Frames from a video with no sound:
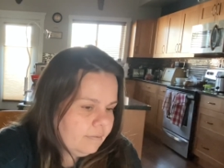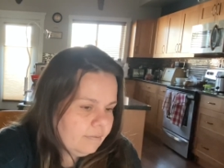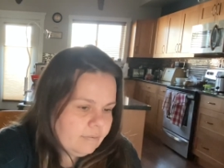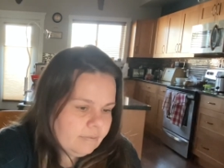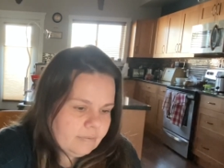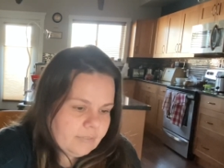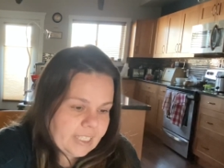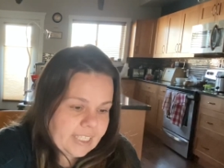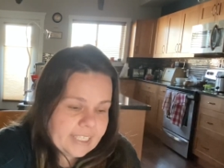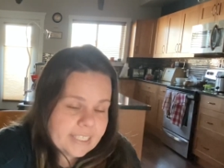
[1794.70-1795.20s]

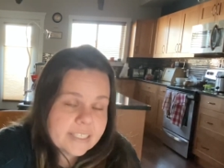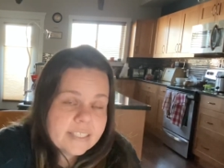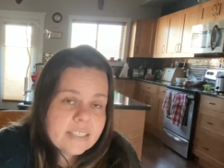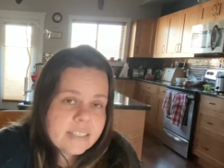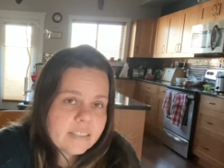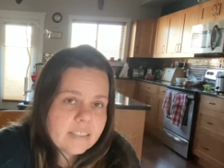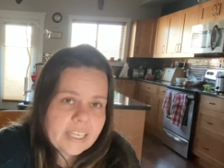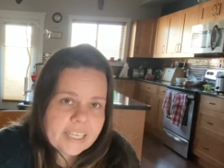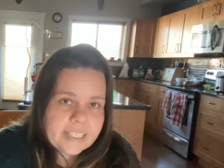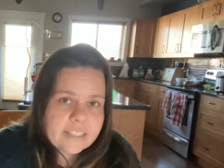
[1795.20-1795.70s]

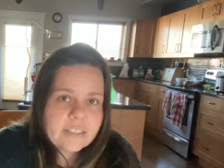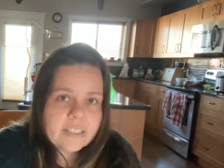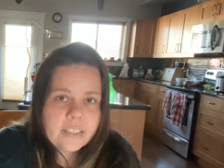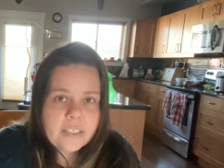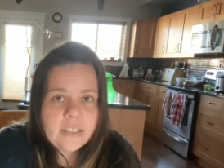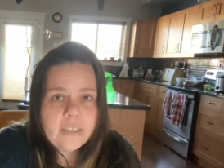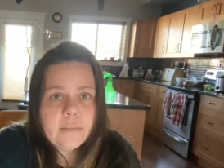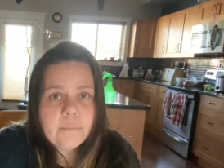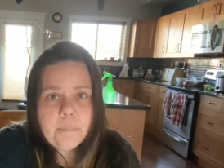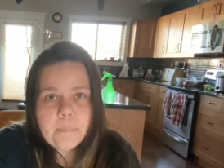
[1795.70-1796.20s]
this, like
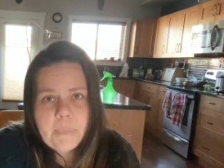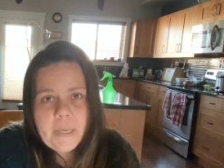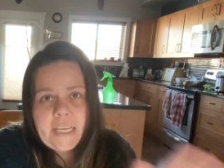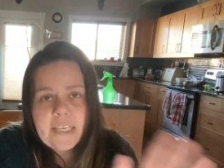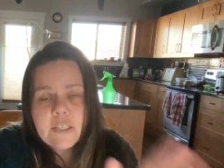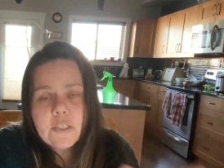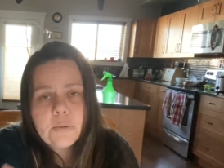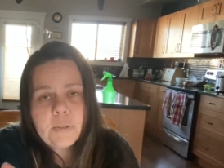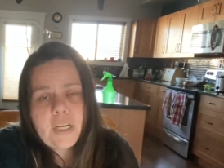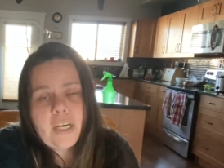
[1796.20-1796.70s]
the
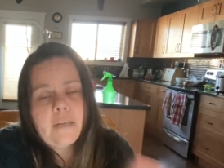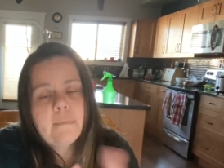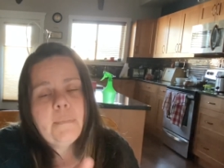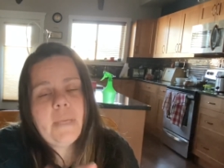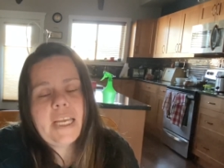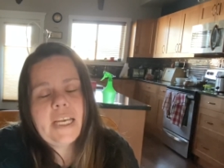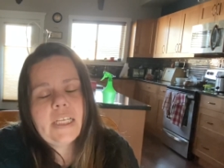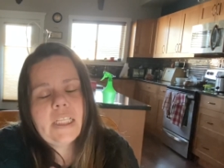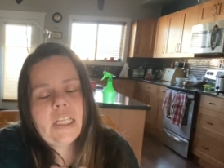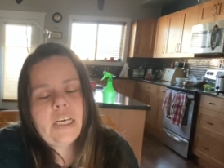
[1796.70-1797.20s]
Patreon
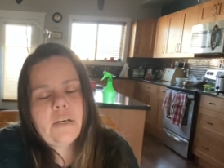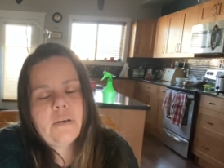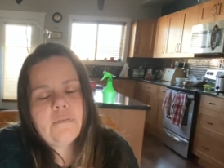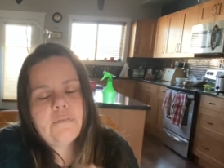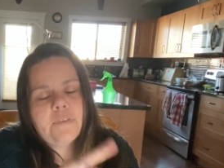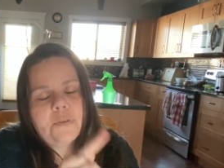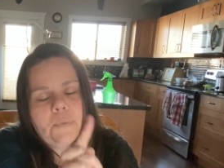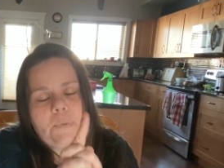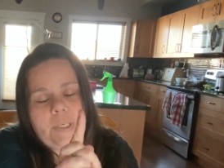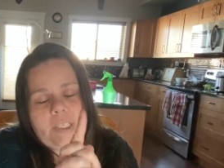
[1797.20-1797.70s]
mail out
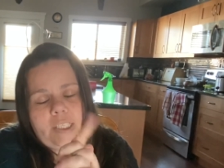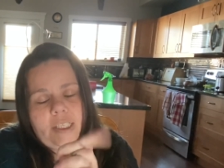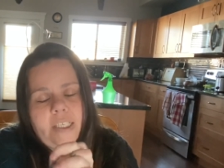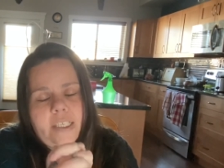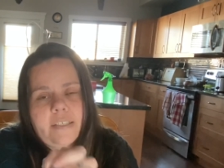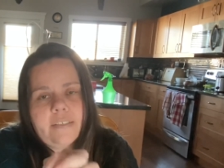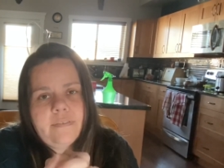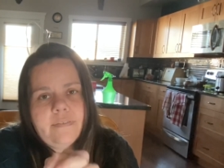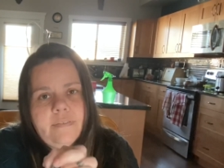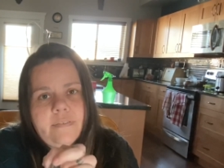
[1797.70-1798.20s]
for 1
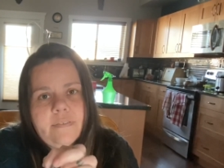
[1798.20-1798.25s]
year